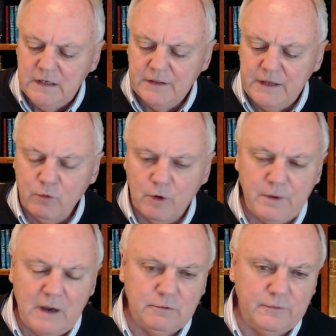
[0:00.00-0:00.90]
they were
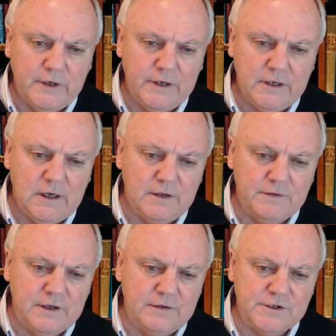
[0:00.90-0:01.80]
probably,
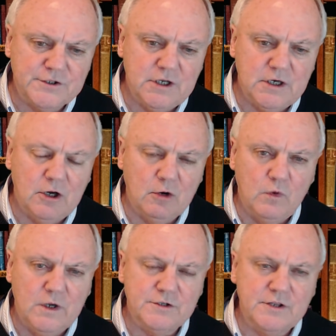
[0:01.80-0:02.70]
the sin here
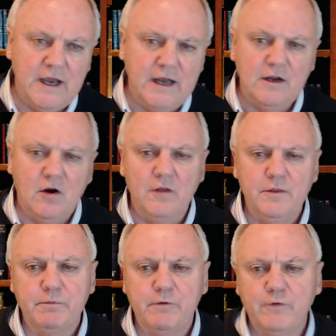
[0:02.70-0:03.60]
was that on the
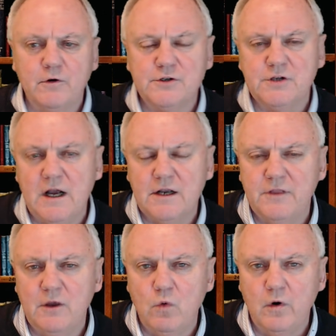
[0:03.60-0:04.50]
preferred stock,
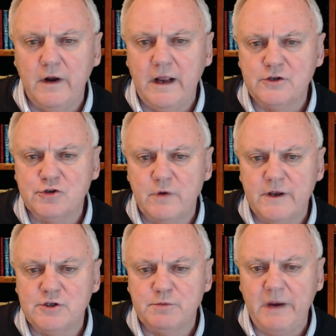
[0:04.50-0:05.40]
they weren't as
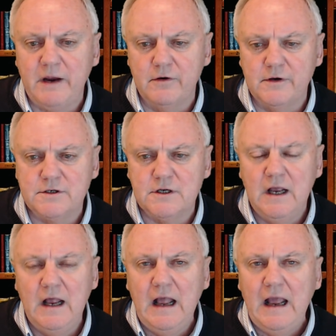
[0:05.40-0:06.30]
transparent
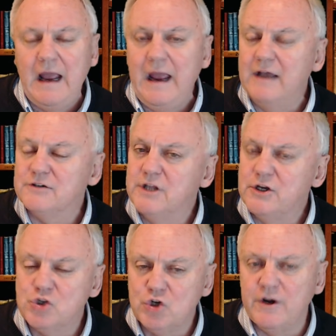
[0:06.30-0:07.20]
as they
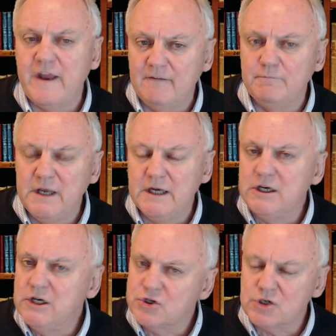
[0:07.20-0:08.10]
should have been
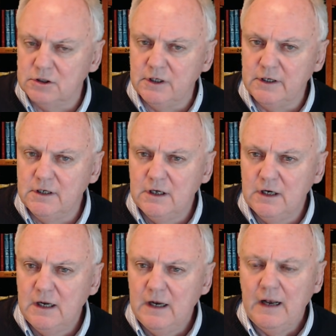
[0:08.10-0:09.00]
initially.
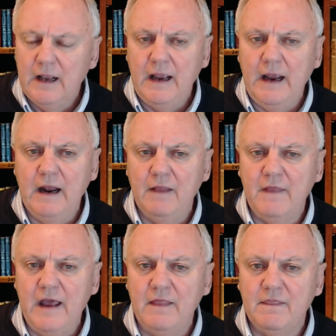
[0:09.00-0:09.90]
And
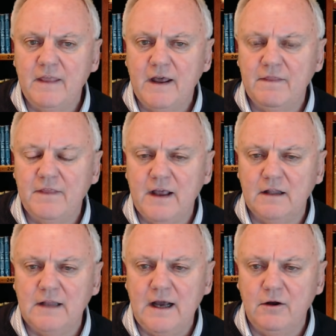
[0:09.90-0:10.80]
that then they
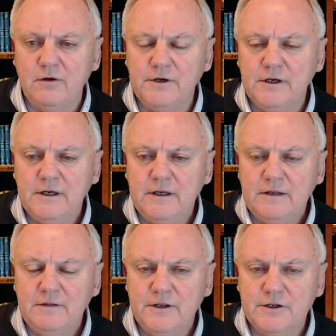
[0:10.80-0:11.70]
allowed
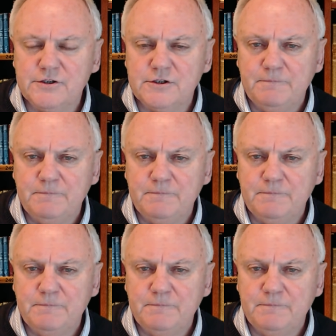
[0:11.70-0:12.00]
this